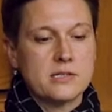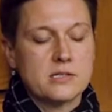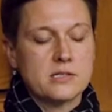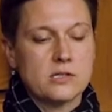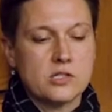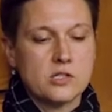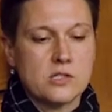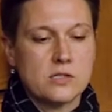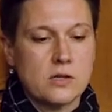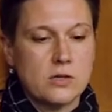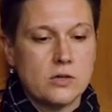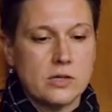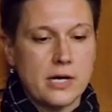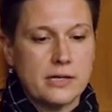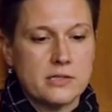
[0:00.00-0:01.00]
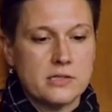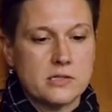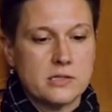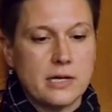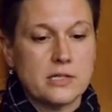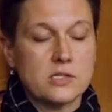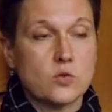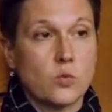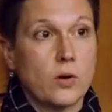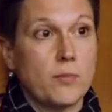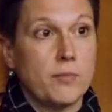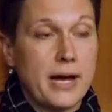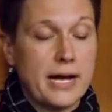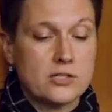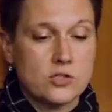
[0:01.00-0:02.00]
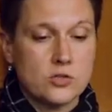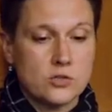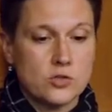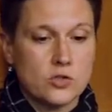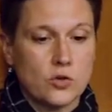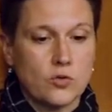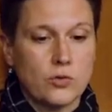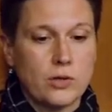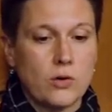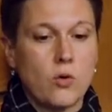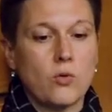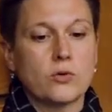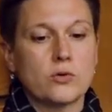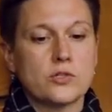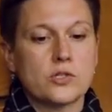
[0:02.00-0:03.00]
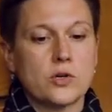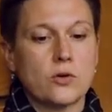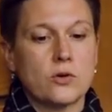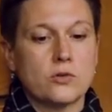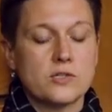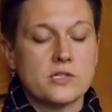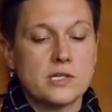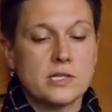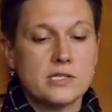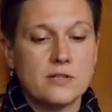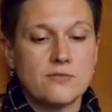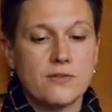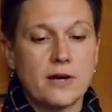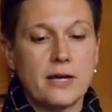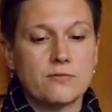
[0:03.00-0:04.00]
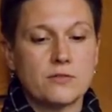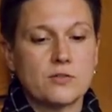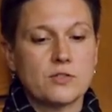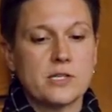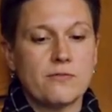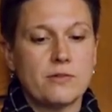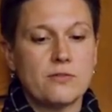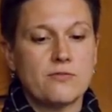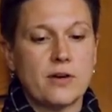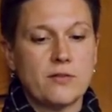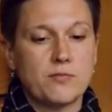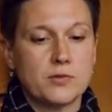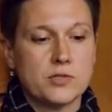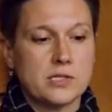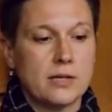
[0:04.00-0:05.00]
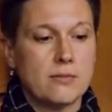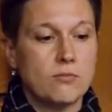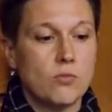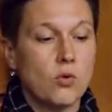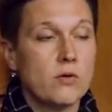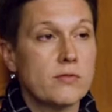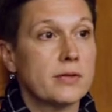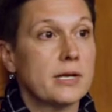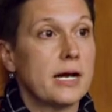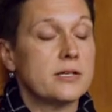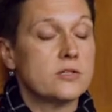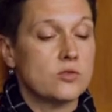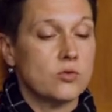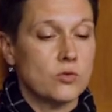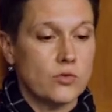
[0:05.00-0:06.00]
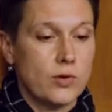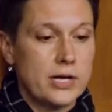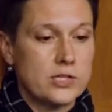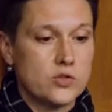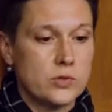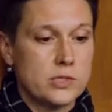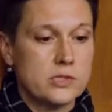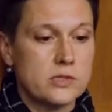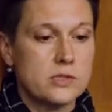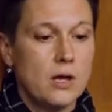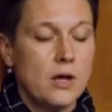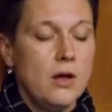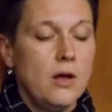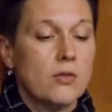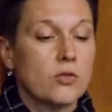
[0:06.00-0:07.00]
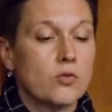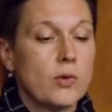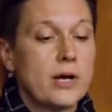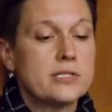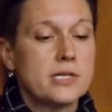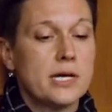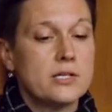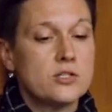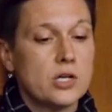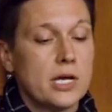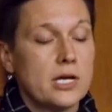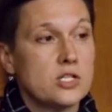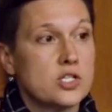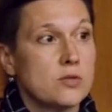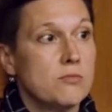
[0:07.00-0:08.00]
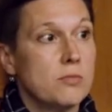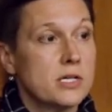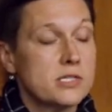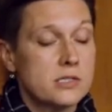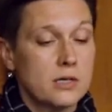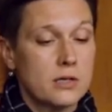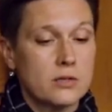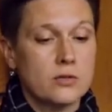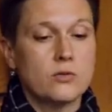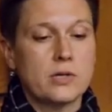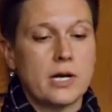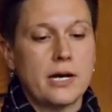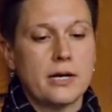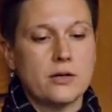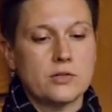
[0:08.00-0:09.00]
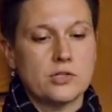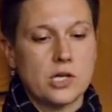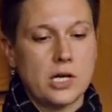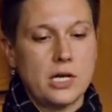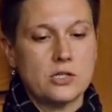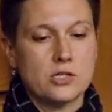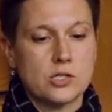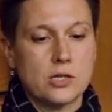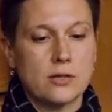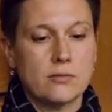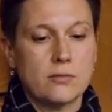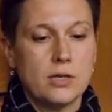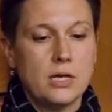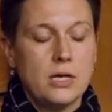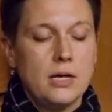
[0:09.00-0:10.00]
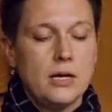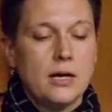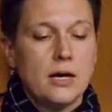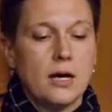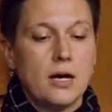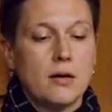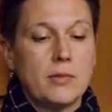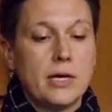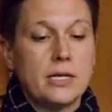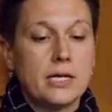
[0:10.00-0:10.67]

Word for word: such as the United States, where bachelor's degree holders earn 65 to 75% more than high school graduates, the right to education must include higher education. Um, and